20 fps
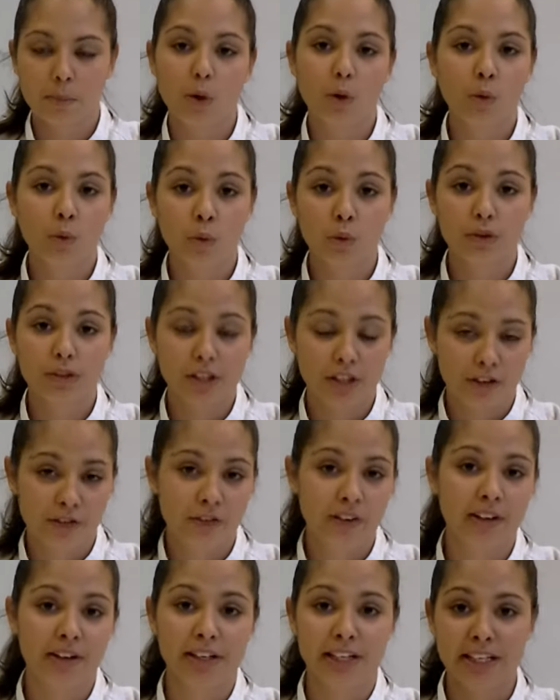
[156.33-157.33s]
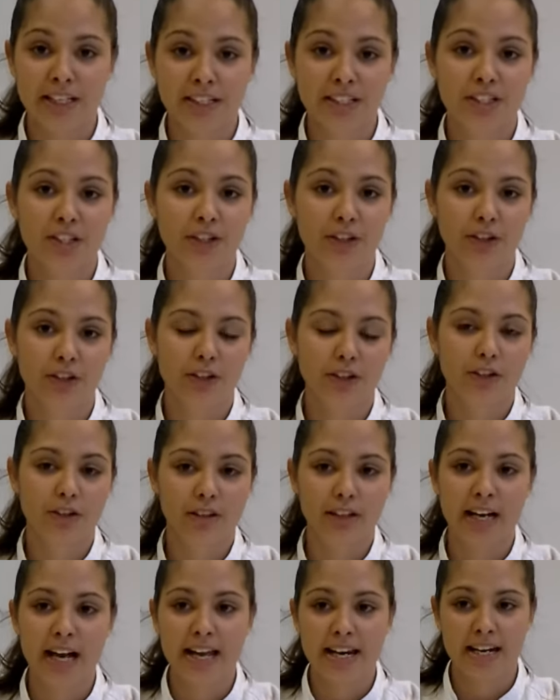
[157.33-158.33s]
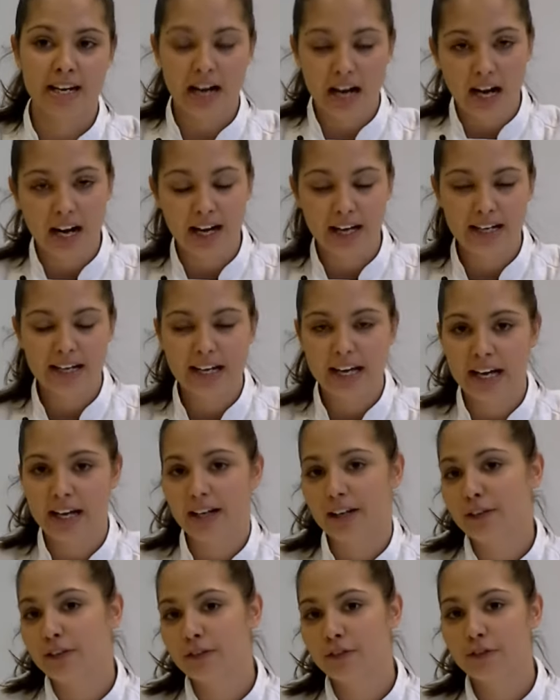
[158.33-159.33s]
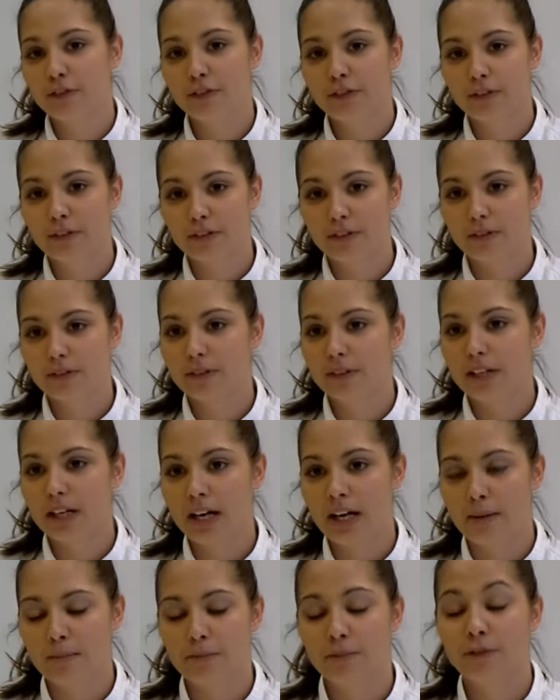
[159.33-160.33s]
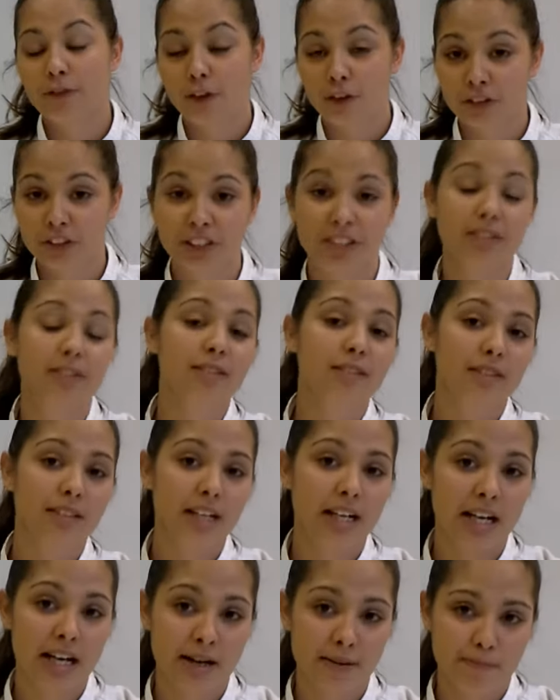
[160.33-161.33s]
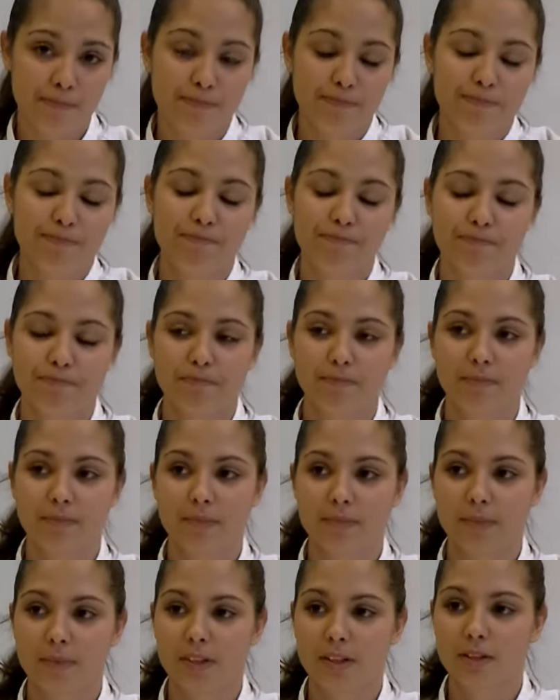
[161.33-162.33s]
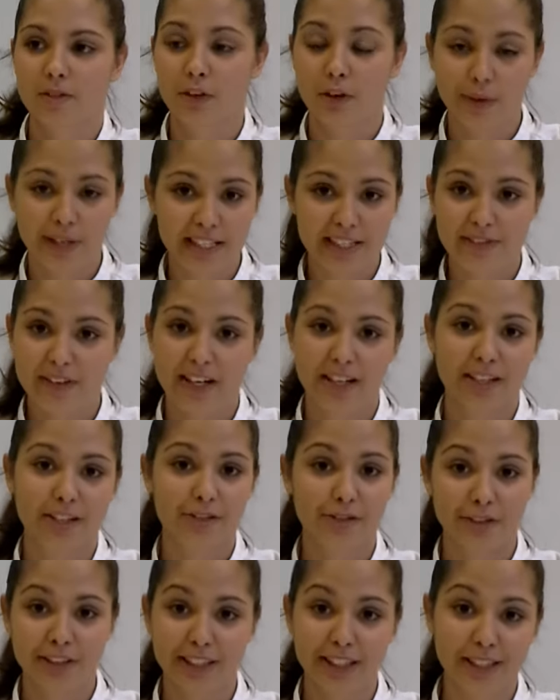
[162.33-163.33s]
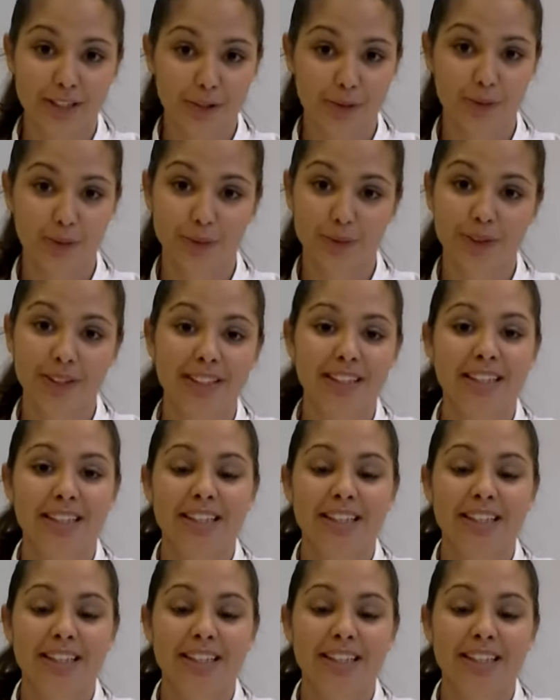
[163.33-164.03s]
also very into creating art out of fondant. I've always found it really cool.